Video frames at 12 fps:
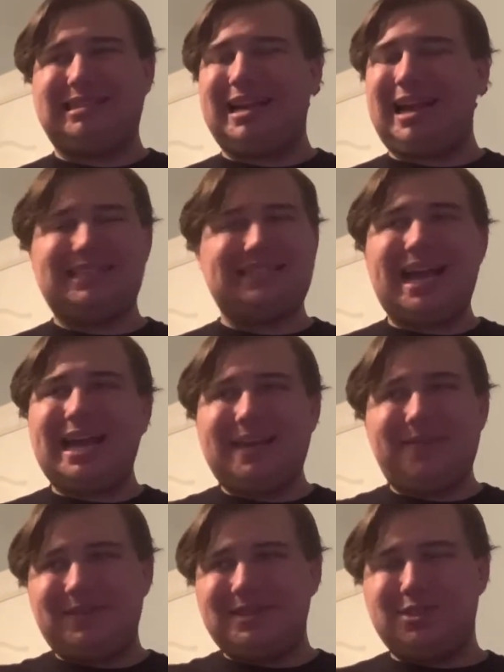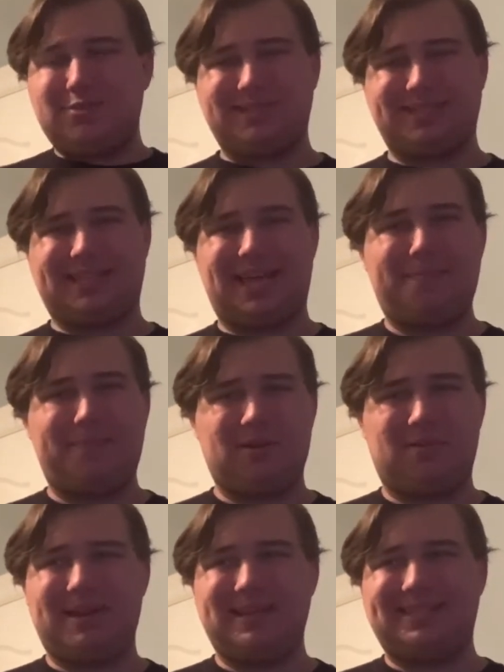it's not even so sloppy or
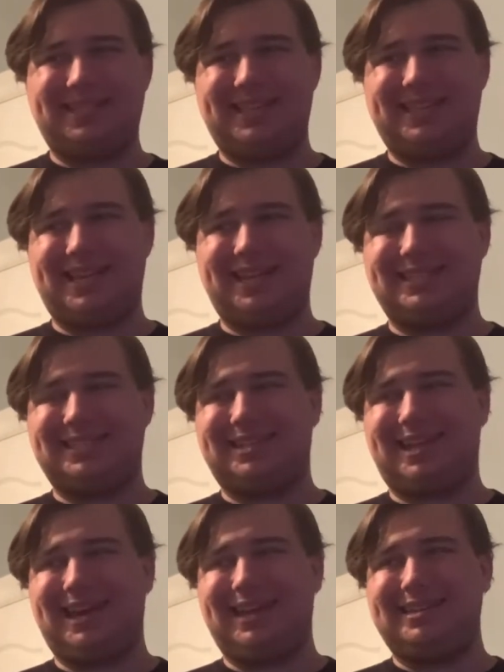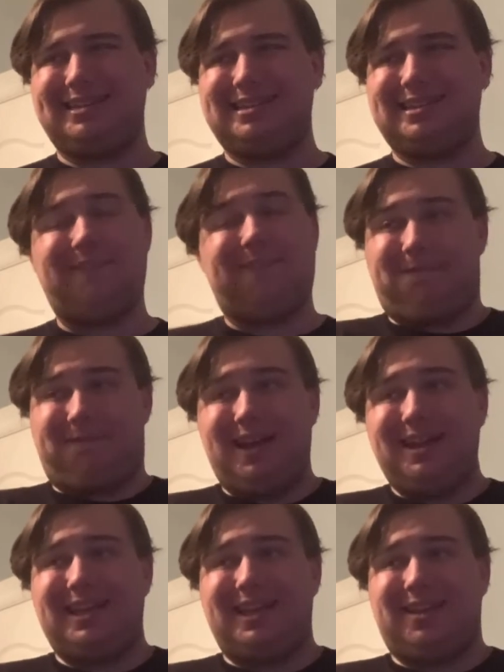messy that it's like
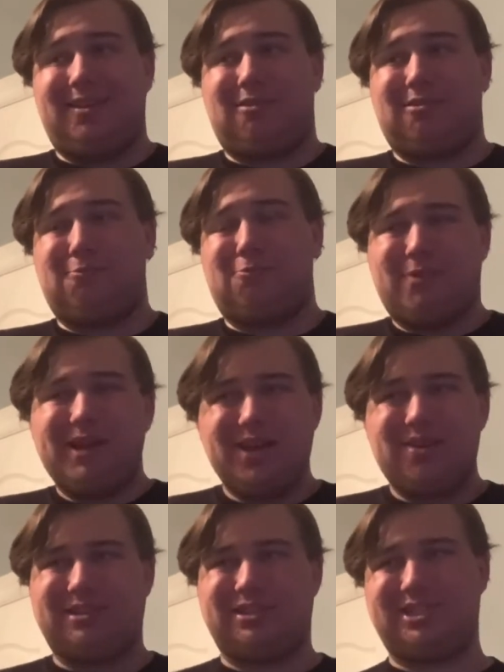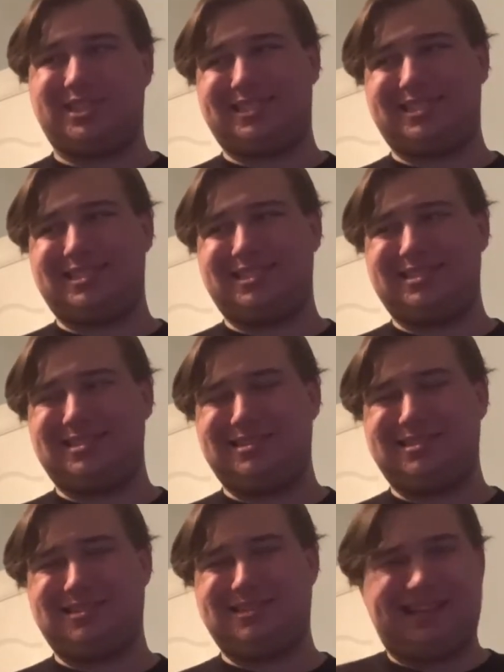funny or weird. It's just,
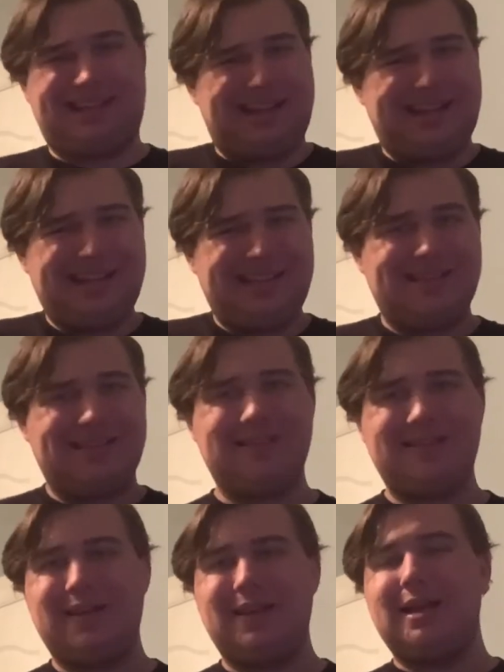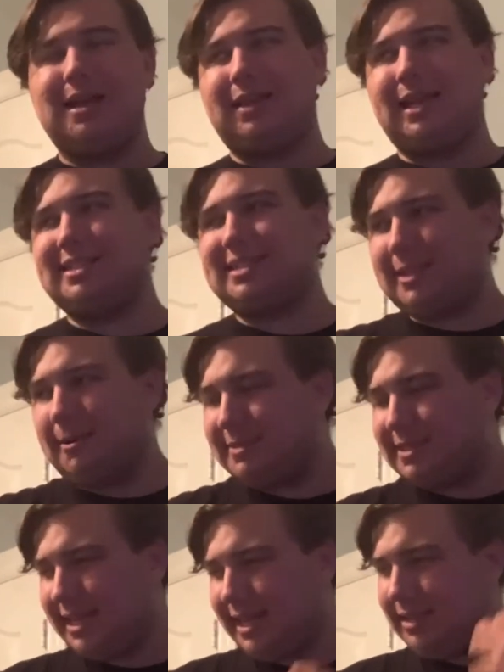huh? Like some
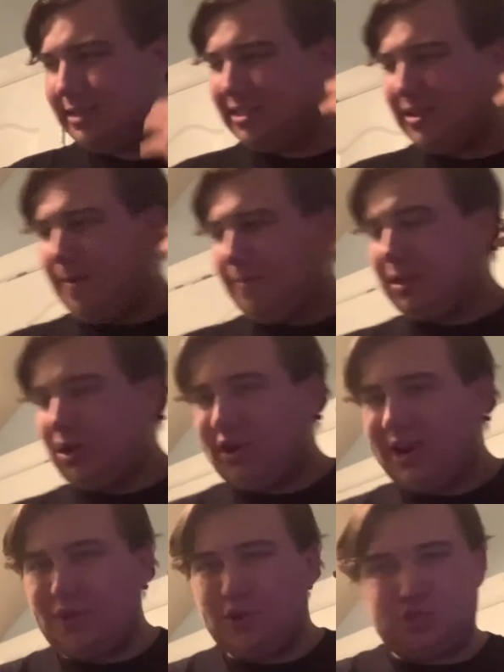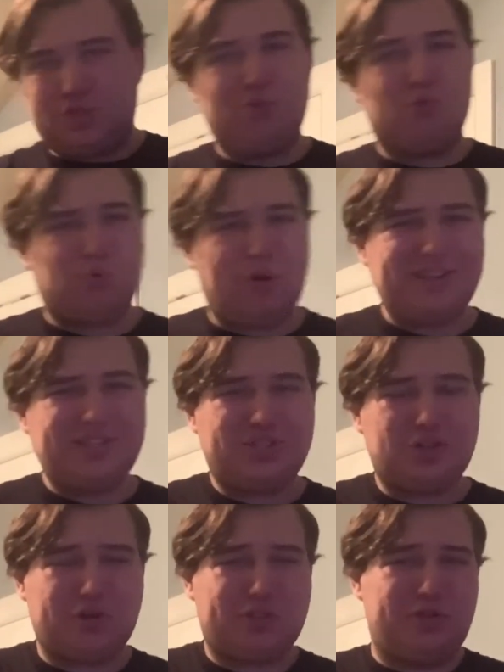scenes are either too rushed
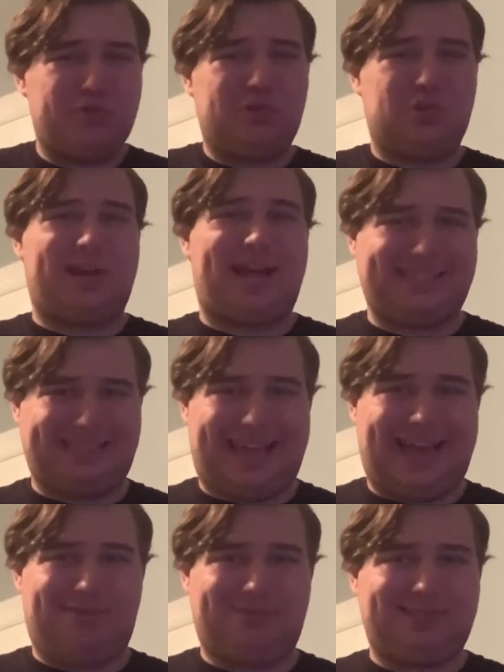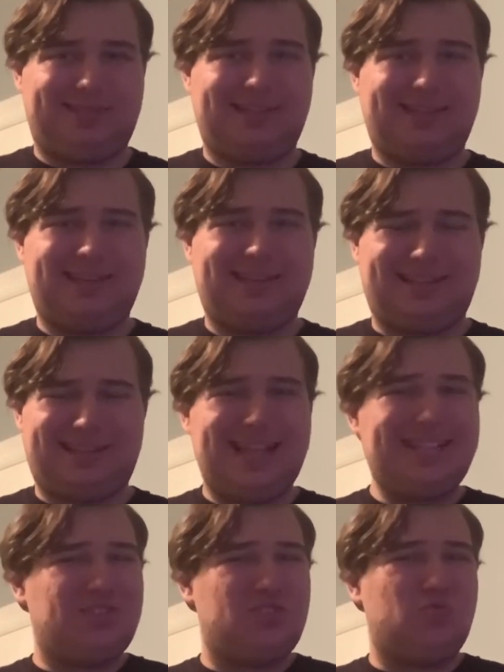or too dragged out.
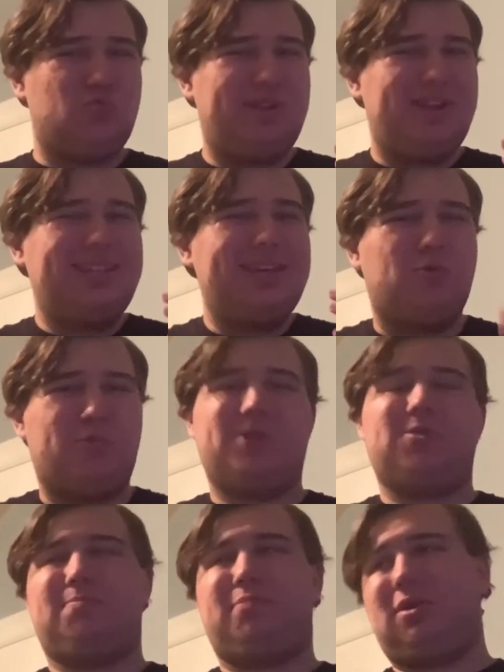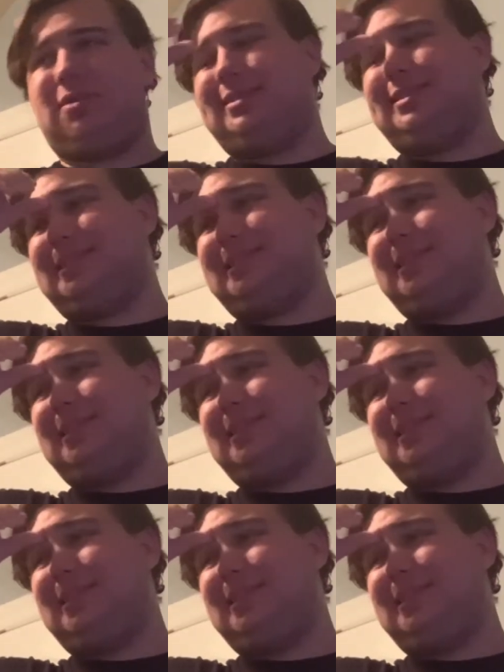That's the really weird parts.